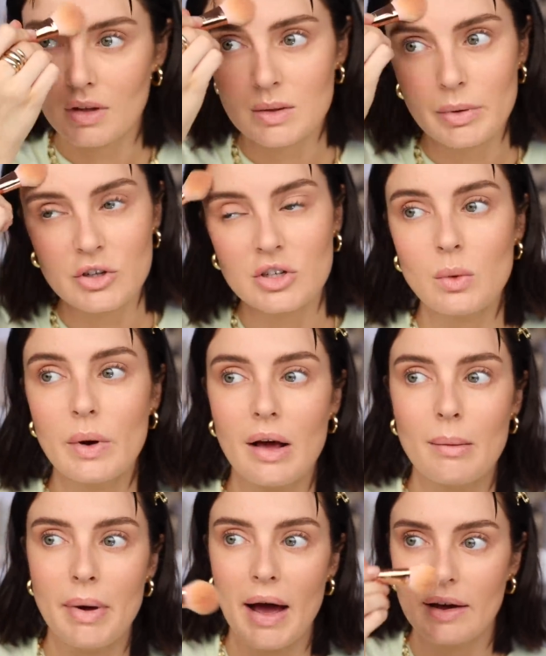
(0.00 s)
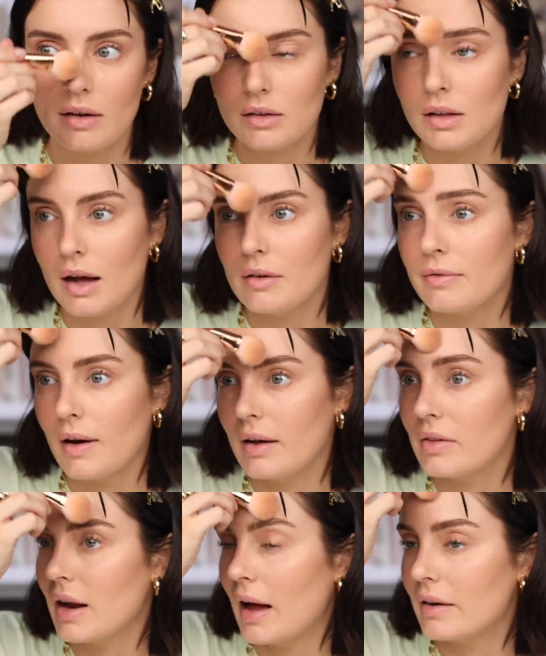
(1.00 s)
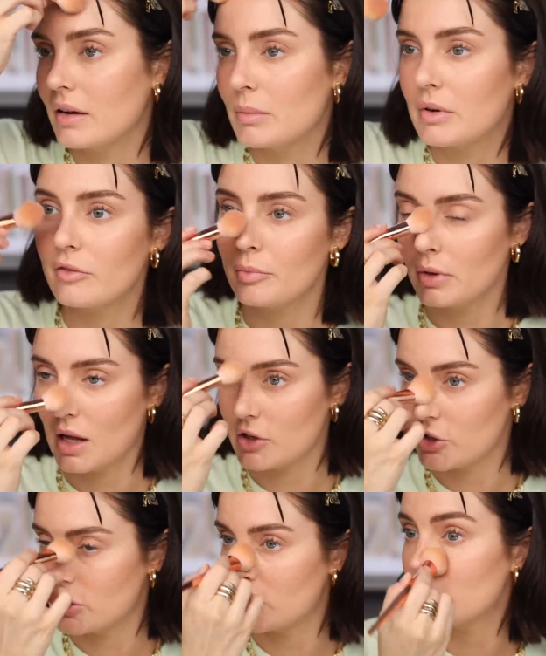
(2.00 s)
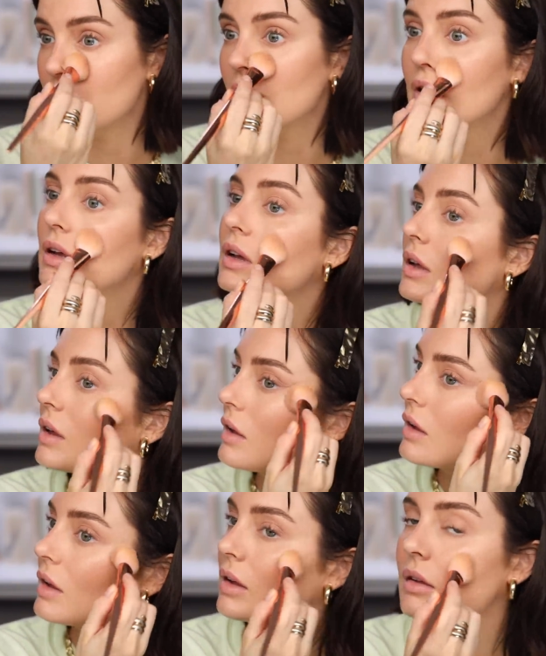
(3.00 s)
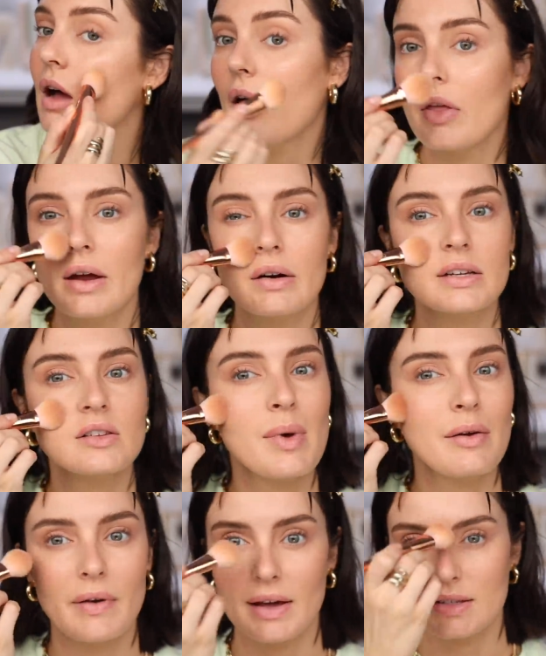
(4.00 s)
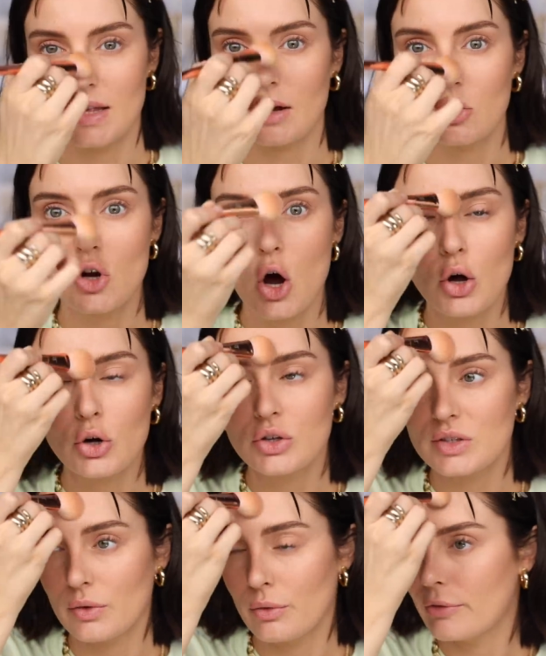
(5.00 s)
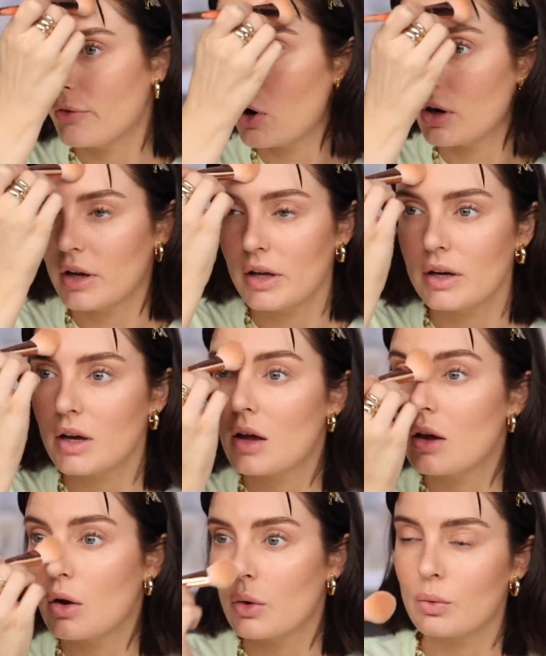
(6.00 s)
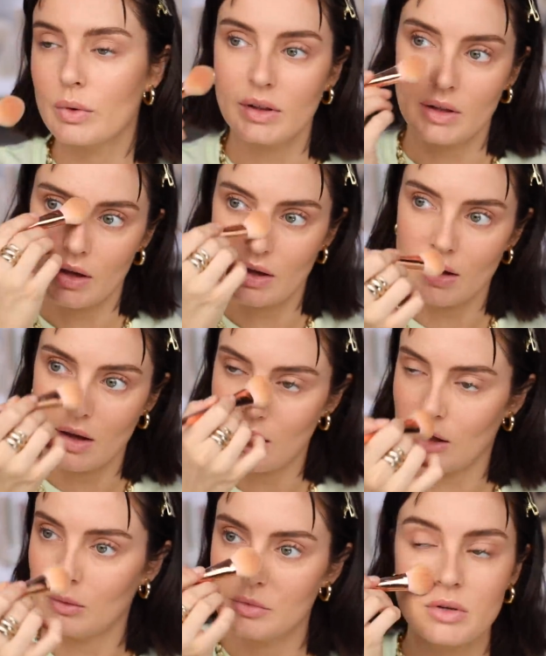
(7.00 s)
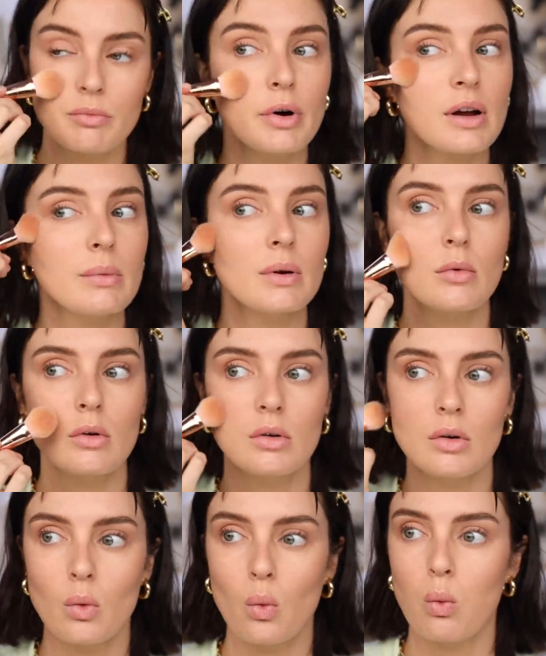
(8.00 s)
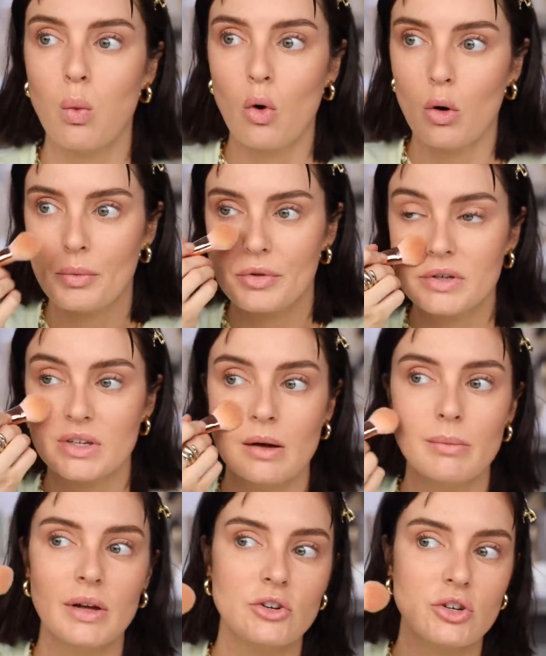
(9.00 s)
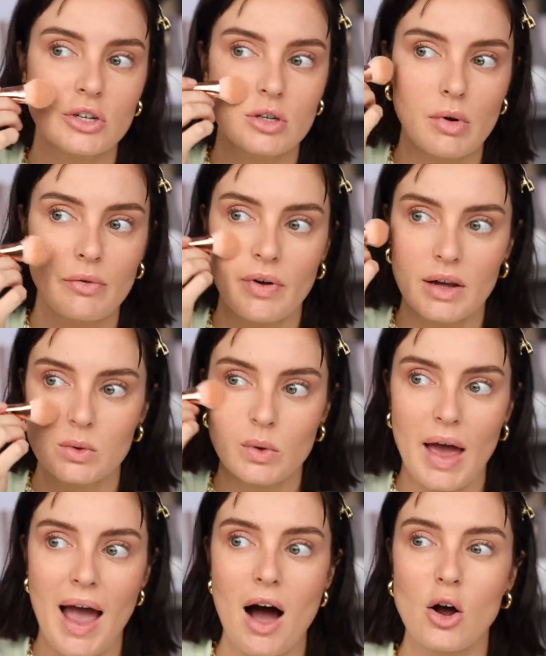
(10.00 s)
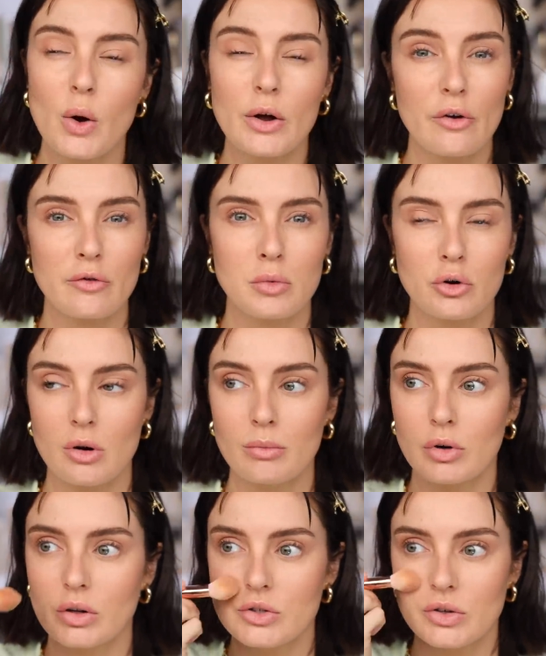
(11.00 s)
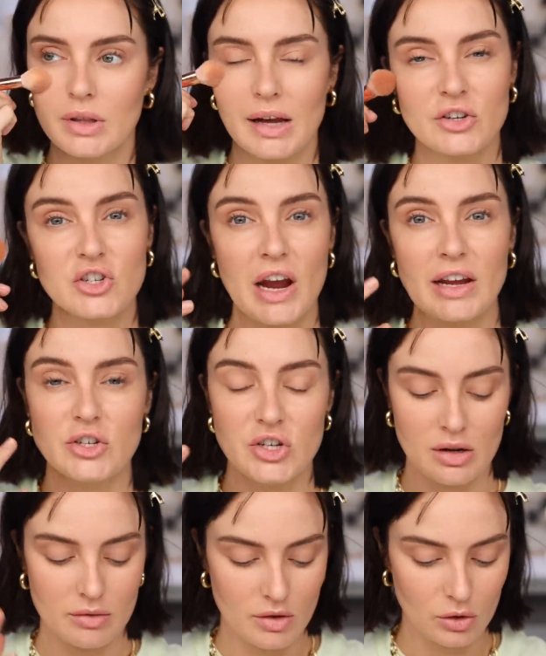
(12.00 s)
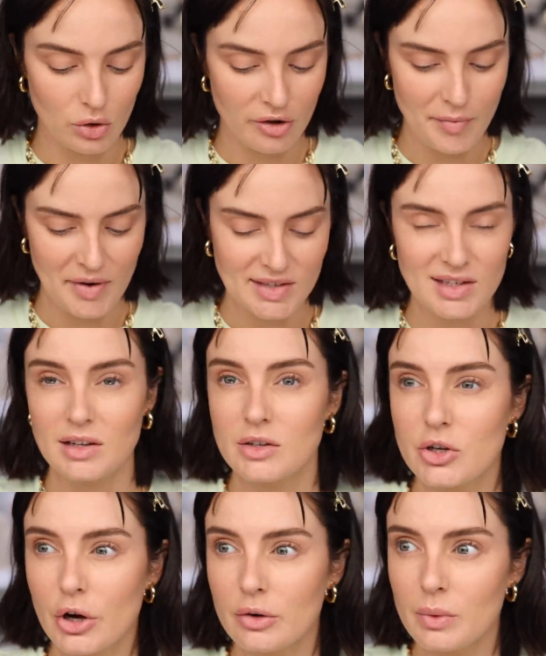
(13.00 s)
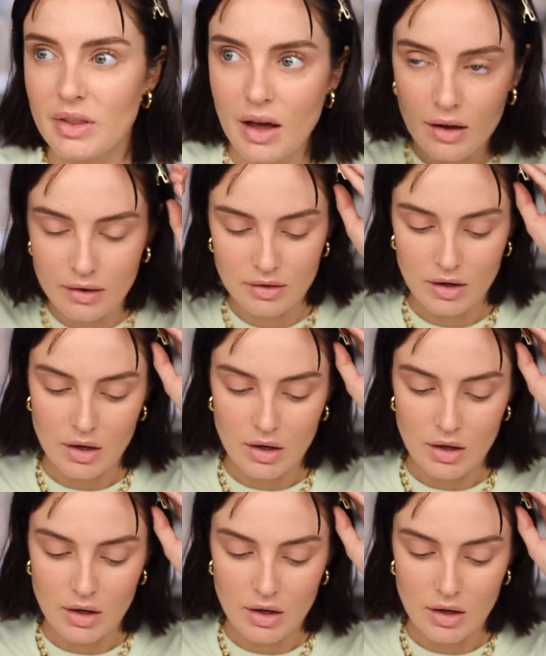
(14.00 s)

Especially when I'm pale, I find that adding a bit of blush to other areas of my face, like nose and forehead, really help to bring a bit more warmth and dimension to my face without going overboard on bronzer and like changing the look of my skin tone with that.